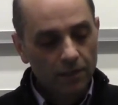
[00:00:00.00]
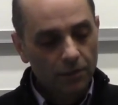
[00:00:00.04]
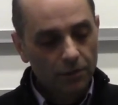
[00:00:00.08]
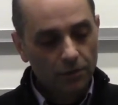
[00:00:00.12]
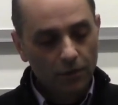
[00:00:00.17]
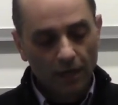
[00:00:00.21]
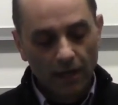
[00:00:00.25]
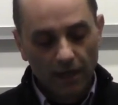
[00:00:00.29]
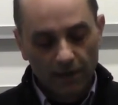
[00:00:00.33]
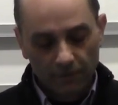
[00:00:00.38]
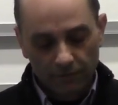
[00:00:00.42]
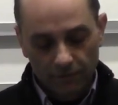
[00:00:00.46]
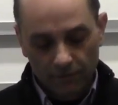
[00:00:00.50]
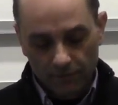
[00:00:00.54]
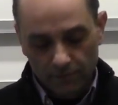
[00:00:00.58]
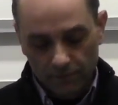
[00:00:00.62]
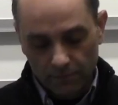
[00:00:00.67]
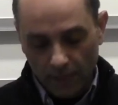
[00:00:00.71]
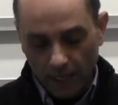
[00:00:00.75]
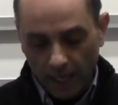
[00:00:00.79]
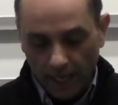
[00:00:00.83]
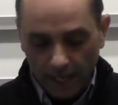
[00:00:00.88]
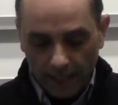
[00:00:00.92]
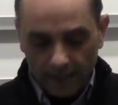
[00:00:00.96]
You have
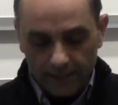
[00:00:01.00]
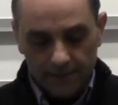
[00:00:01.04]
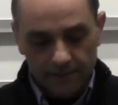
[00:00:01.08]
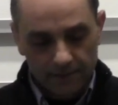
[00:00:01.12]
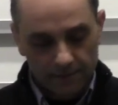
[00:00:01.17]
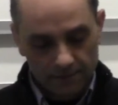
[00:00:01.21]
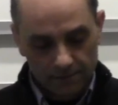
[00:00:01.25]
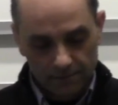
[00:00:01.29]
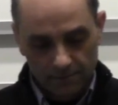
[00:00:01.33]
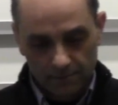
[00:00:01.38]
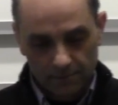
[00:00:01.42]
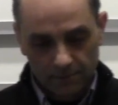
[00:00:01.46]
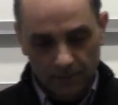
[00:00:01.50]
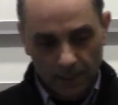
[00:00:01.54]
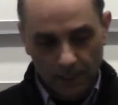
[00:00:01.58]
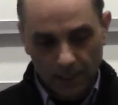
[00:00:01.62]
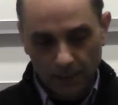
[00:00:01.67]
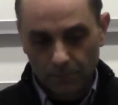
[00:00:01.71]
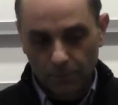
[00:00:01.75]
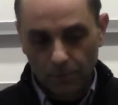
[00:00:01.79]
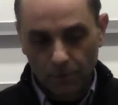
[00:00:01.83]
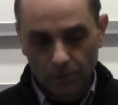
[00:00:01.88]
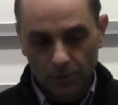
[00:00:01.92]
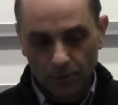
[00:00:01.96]
X
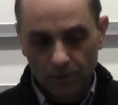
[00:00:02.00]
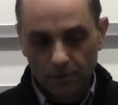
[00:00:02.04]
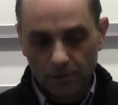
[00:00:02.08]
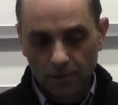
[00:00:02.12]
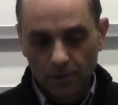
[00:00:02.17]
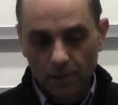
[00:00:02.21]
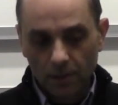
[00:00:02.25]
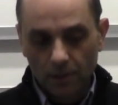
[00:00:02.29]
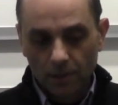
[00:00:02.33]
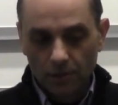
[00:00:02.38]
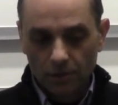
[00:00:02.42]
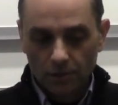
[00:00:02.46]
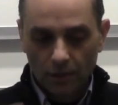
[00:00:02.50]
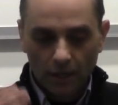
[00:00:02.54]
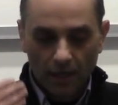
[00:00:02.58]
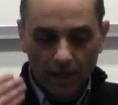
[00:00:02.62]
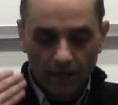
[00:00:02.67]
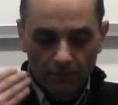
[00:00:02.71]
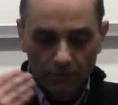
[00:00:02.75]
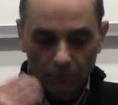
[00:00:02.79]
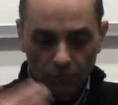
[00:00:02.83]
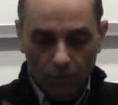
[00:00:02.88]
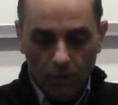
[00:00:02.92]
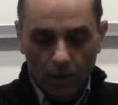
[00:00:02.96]
input, you
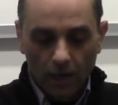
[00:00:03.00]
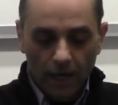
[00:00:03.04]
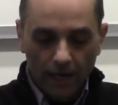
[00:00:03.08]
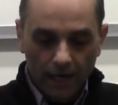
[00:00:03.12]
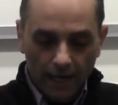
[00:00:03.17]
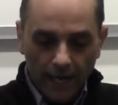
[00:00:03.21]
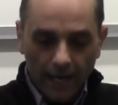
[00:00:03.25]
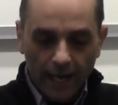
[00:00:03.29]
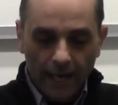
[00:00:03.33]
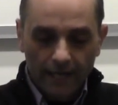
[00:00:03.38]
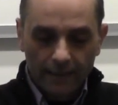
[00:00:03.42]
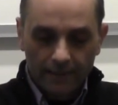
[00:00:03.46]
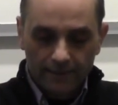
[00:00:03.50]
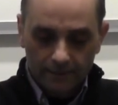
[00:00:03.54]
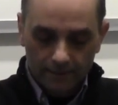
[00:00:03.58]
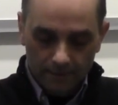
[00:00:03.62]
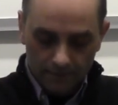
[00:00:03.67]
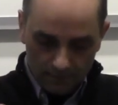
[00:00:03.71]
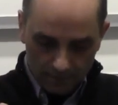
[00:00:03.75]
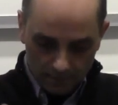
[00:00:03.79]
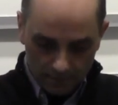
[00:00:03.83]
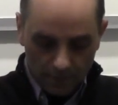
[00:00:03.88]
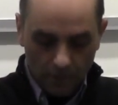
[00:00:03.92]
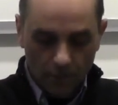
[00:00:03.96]
have Y hat,
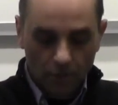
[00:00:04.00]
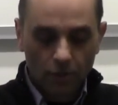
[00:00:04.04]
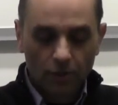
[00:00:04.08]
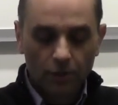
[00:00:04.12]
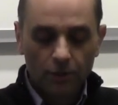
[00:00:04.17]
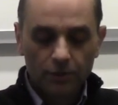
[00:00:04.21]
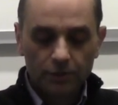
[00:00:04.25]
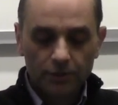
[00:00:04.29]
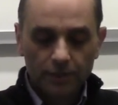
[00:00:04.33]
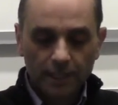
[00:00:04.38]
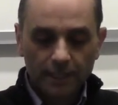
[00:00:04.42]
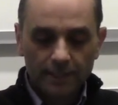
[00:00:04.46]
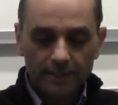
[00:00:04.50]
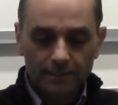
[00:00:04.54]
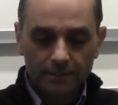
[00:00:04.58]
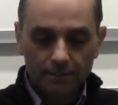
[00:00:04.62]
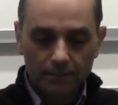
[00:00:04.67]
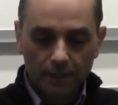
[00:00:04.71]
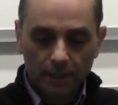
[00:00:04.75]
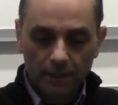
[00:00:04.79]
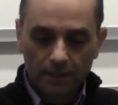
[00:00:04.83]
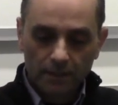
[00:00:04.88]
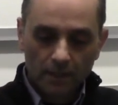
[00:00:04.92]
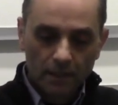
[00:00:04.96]
the learner's
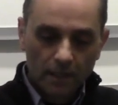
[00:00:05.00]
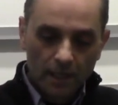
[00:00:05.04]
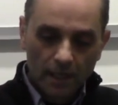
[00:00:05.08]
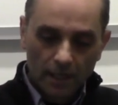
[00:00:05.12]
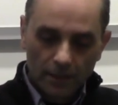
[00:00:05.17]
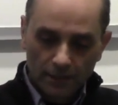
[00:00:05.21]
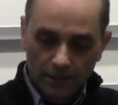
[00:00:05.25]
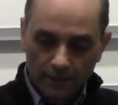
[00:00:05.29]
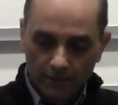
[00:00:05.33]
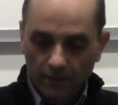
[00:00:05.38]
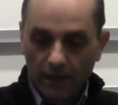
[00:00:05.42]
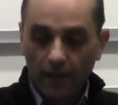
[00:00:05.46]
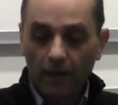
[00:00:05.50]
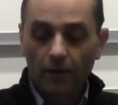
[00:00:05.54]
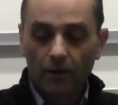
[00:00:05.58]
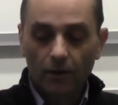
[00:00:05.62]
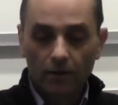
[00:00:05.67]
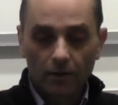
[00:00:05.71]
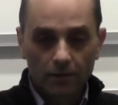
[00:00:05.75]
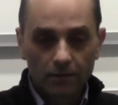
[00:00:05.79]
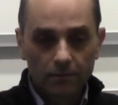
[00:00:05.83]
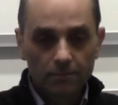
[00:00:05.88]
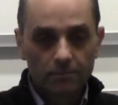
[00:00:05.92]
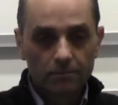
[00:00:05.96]
estimate, and you have
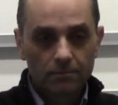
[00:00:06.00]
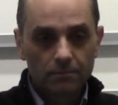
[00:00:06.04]
error.